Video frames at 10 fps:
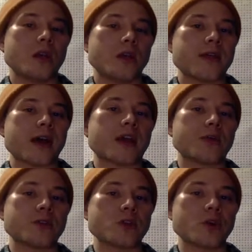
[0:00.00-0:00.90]
that
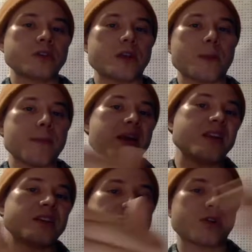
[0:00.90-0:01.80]
can result in
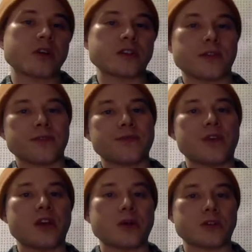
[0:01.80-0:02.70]
many different
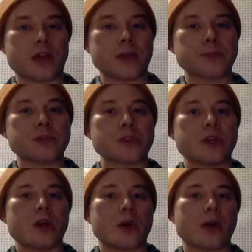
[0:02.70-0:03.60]
phenotypes,
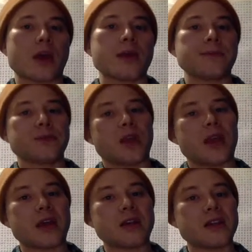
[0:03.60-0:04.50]
okay?
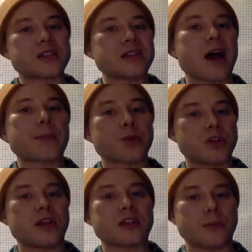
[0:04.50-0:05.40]
And it's not
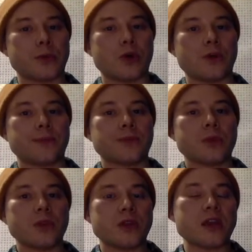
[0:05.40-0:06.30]
predictable,
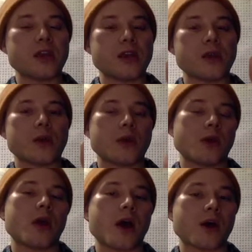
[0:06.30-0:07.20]
the
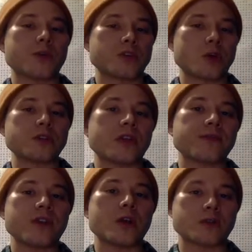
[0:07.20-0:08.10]
uh, resulting
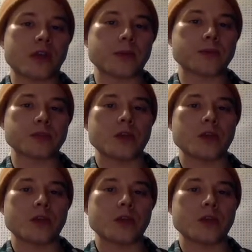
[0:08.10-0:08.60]
phenotypes,